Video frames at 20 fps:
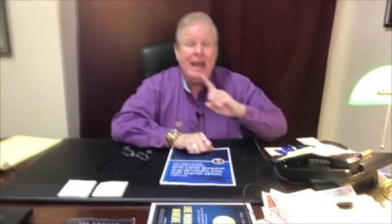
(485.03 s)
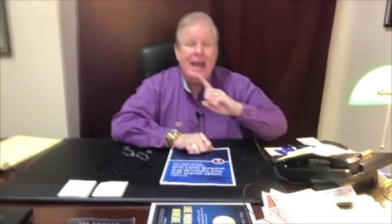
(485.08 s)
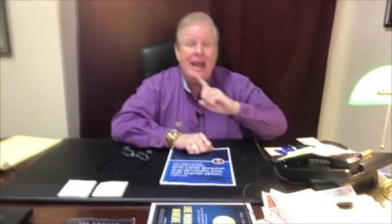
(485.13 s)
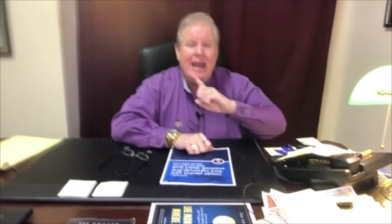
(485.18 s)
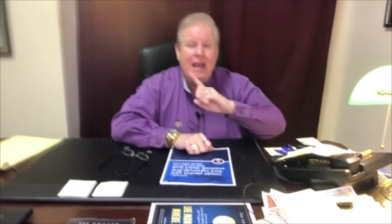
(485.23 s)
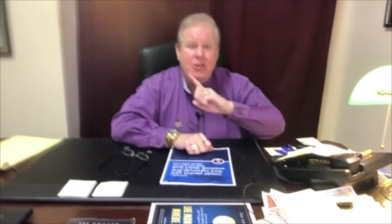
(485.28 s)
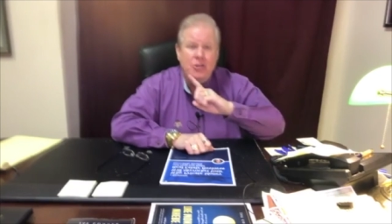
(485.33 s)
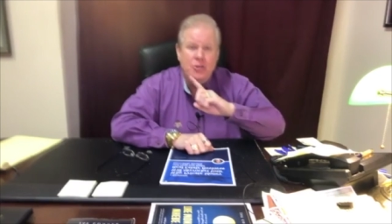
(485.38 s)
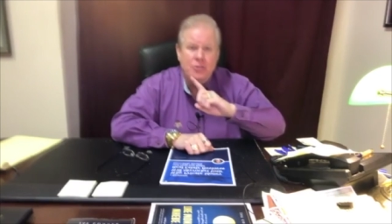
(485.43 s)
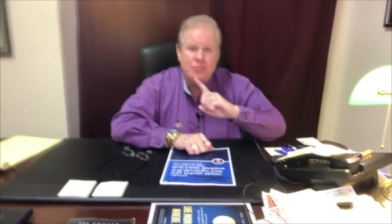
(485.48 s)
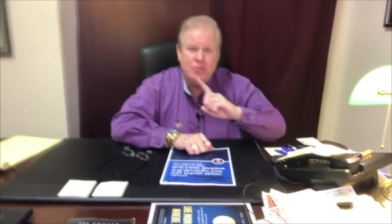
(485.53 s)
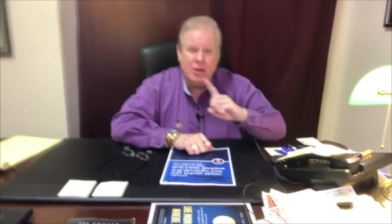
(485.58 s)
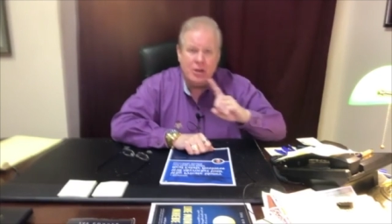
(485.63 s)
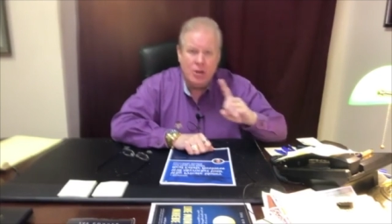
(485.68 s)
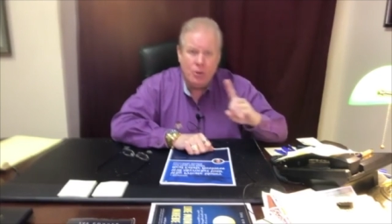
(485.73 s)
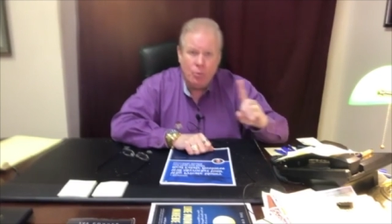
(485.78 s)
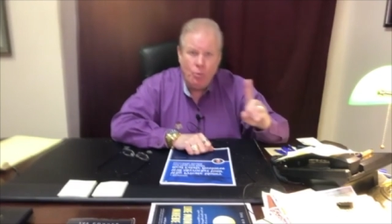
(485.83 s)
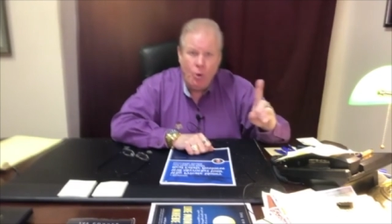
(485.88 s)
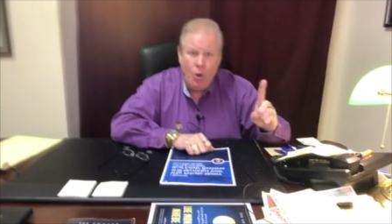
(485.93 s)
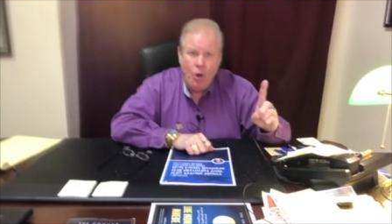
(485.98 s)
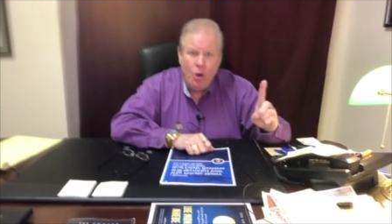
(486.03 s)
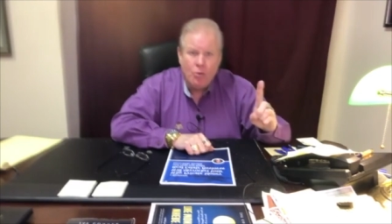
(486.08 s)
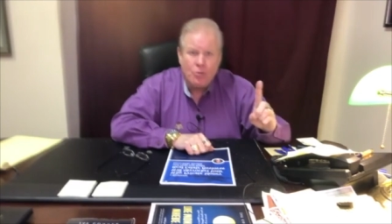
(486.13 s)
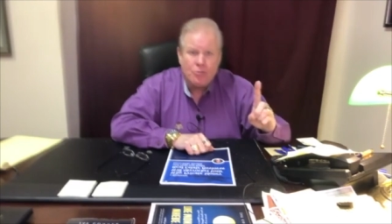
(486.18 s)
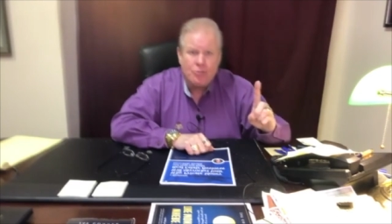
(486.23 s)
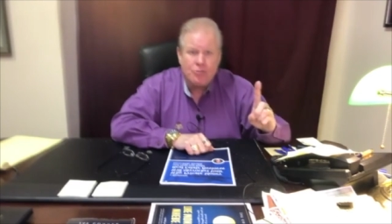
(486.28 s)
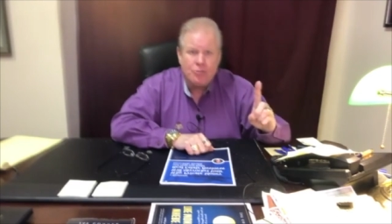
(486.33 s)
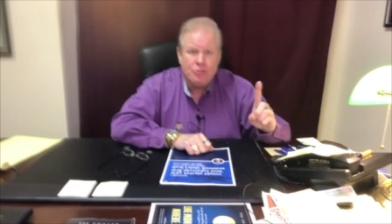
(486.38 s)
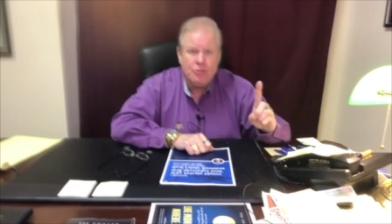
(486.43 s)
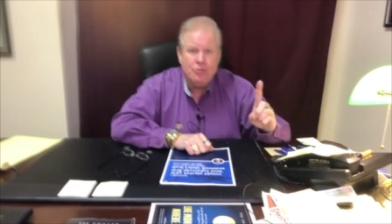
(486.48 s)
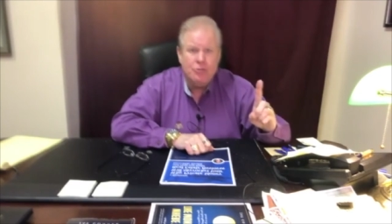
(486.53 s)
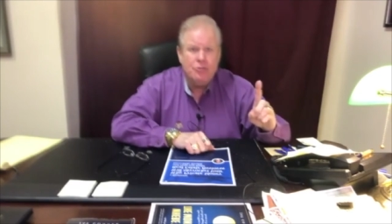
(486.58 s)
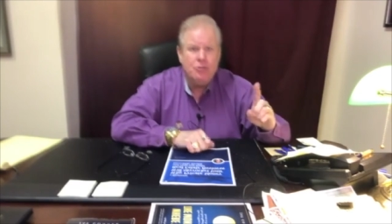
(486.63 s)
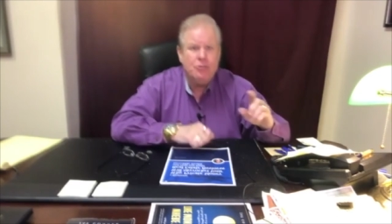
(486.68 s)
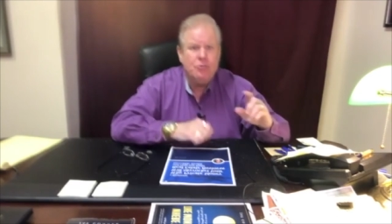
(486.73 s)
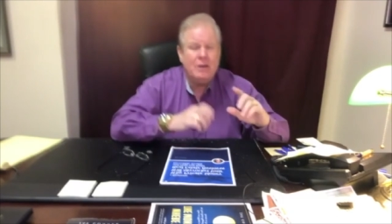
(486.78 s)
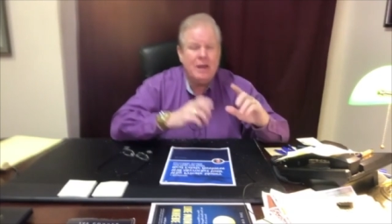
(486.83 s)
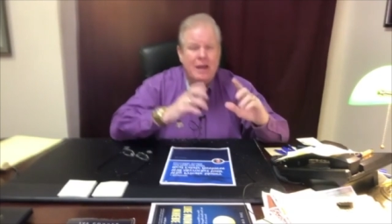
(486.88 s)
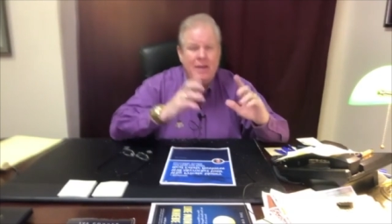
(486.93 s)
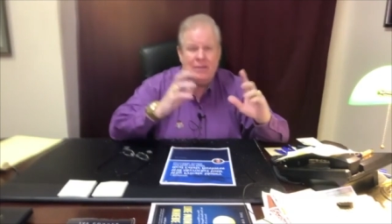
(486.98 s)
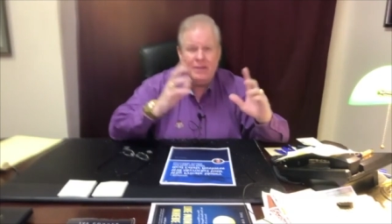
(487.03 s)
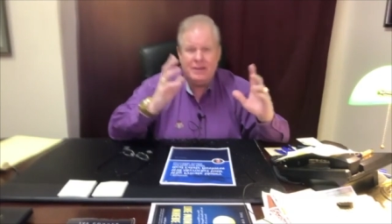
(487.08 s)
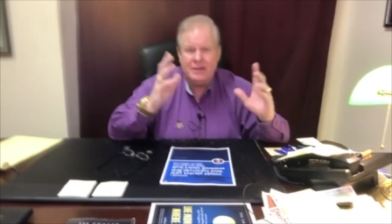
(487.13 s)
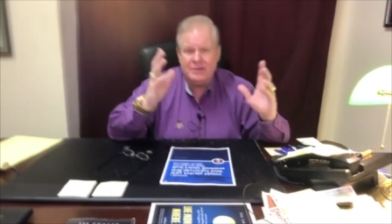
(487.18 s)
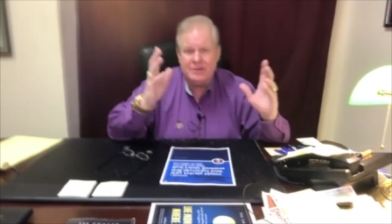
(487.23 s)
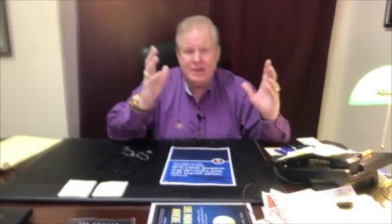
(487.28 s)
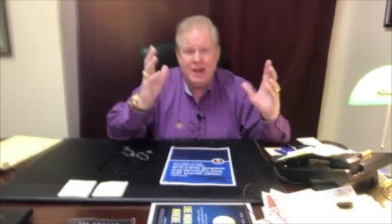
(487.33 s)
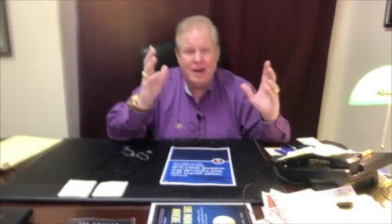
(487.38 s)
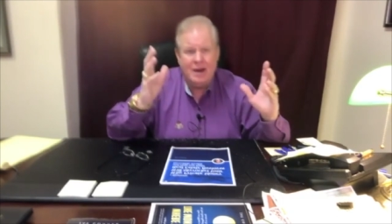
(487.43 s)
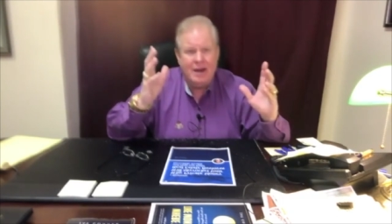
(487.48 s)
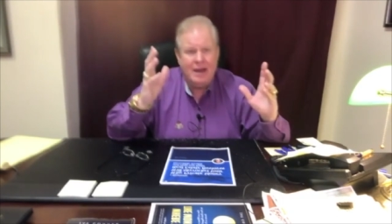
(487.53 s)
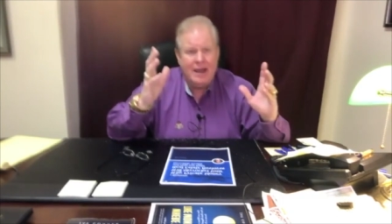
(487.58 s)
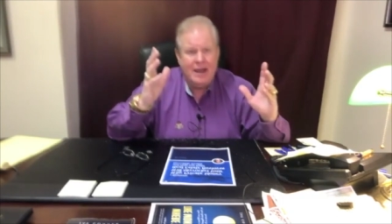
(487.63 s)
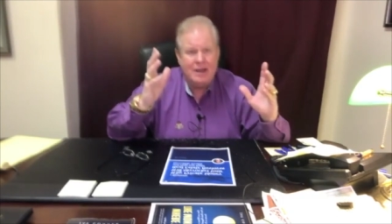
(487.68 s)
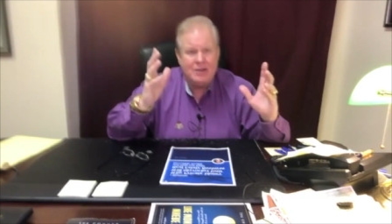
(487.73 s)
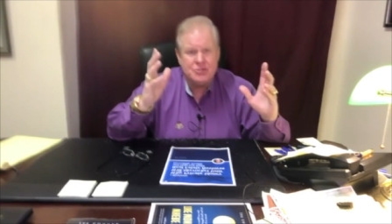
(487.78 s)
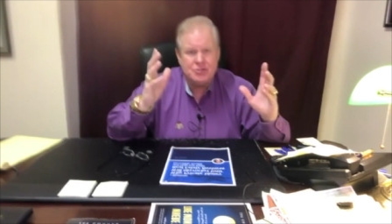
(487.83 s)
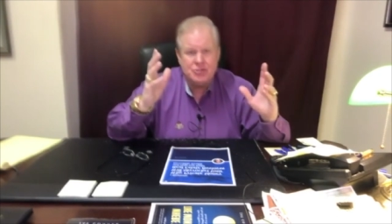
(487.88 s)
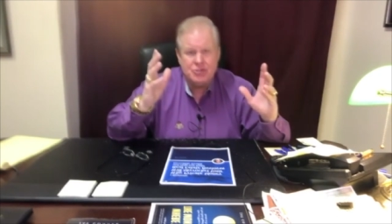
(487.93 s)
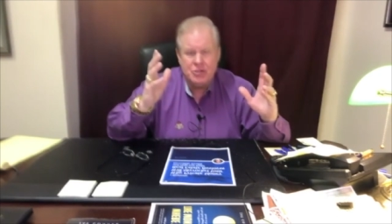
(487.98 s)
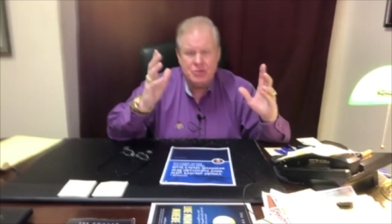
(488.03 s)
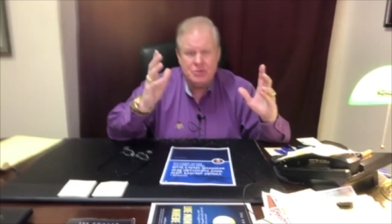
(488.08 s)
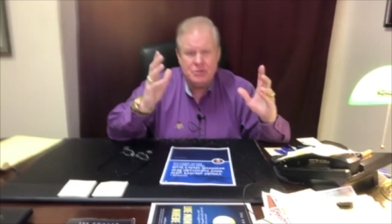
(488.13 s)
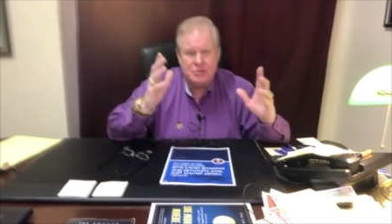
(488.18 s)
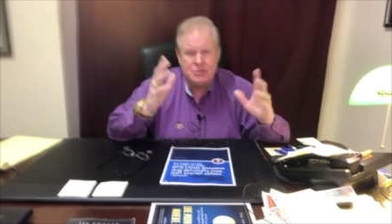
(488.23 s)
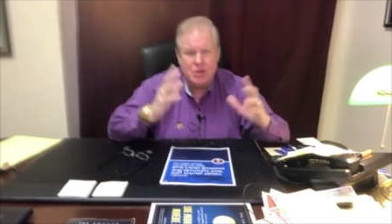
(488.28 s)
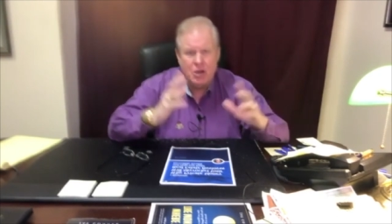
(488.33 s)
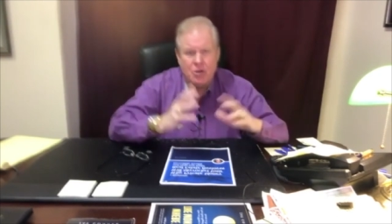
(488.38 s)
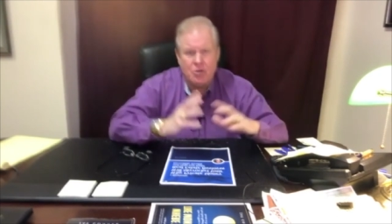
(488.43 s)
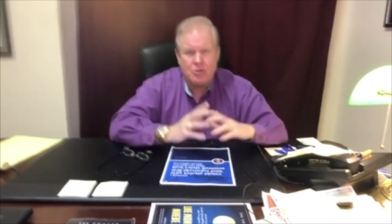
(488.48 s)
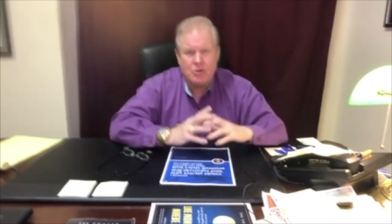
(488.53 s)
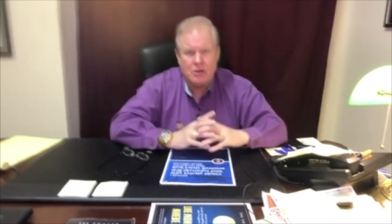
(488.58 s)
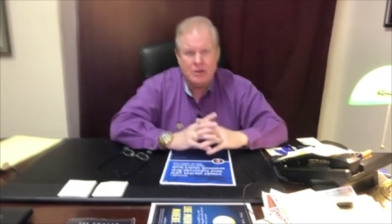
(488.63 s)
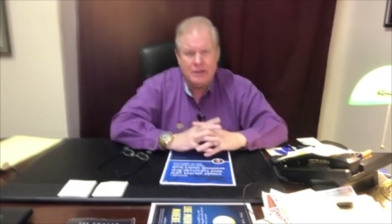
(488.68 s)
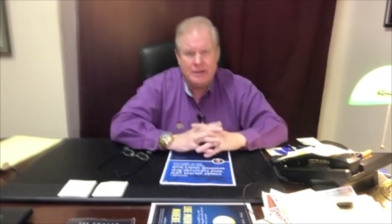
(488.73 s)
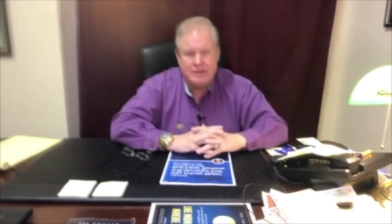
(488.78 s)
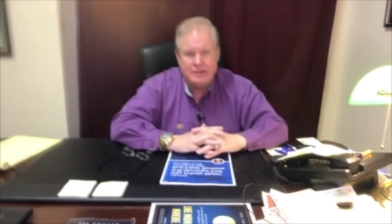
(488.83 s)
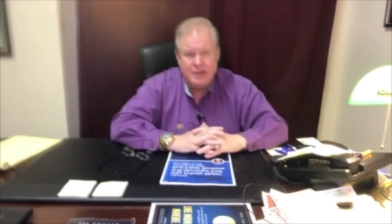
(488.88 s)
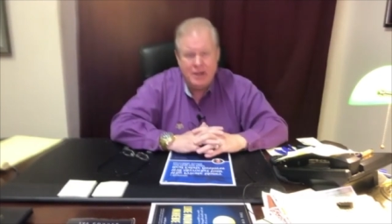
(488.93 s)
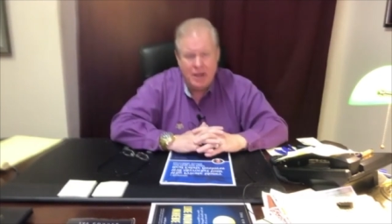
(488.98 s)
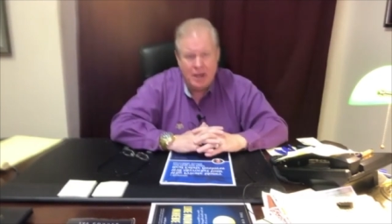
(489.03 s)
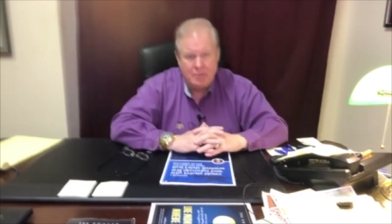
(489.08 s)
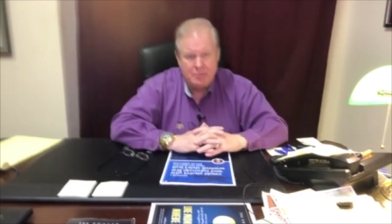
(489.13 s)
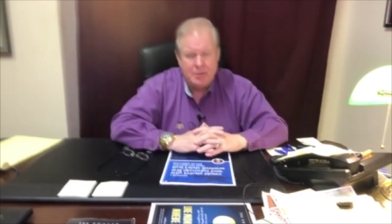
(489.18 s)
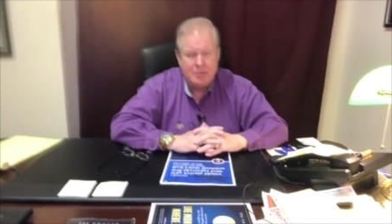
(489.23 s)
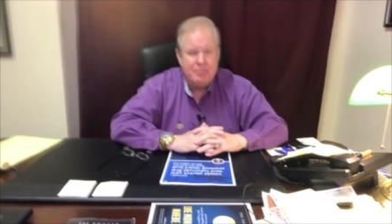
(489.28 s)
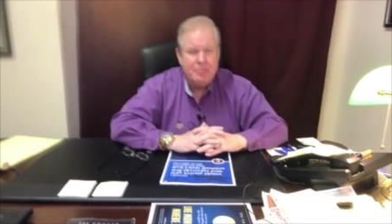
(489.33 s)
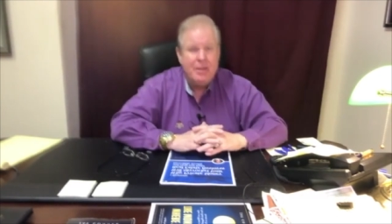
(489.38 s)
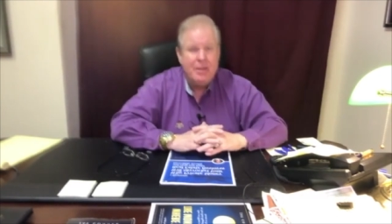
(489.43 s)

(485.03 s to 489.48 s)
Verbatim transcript: and you've done a walkthrough and the entire house, you know, is all cleaned up.